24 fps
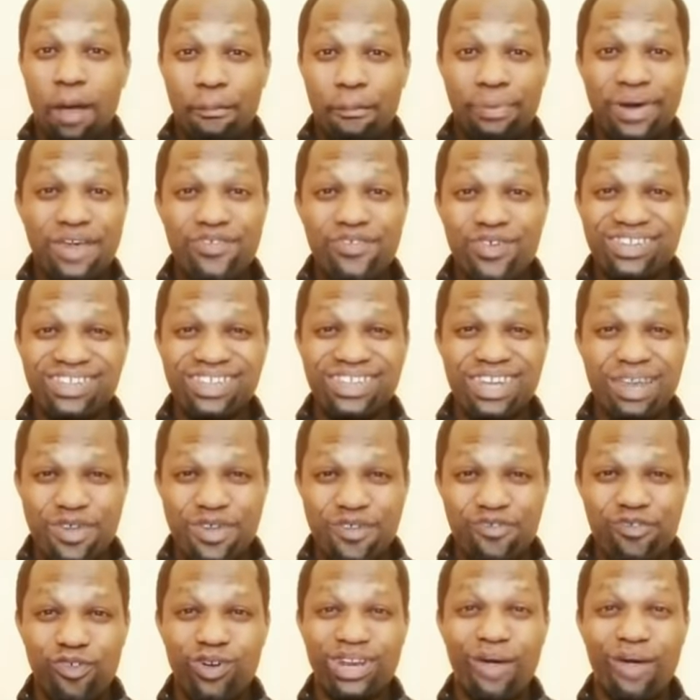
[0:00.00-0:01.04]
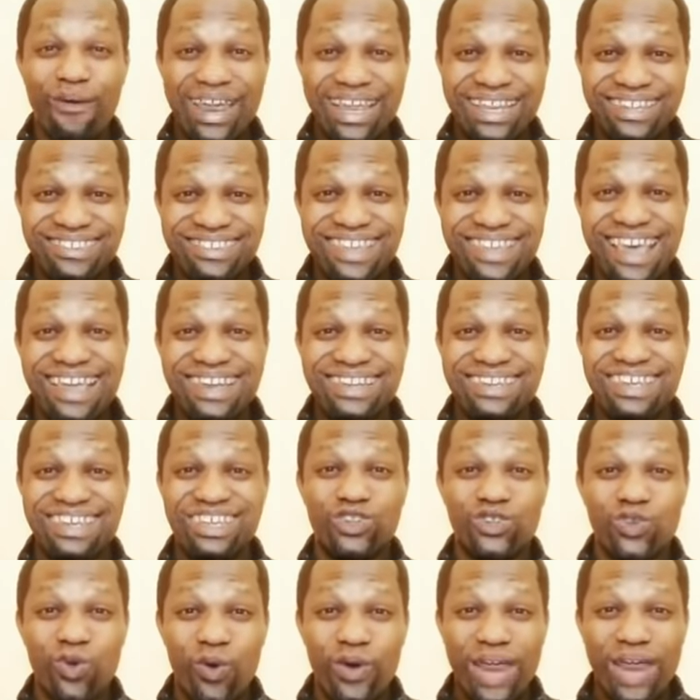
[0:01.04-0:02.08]
Previously, before, they were
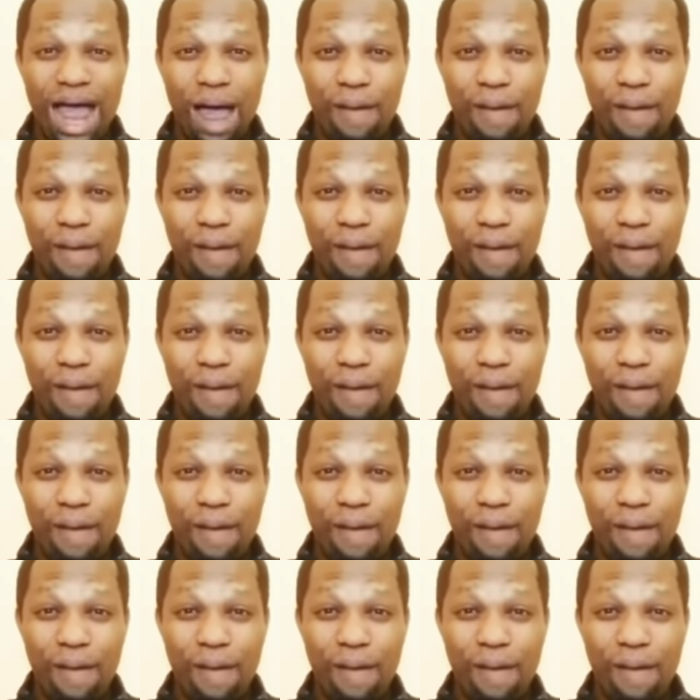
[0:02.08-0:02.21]
intending to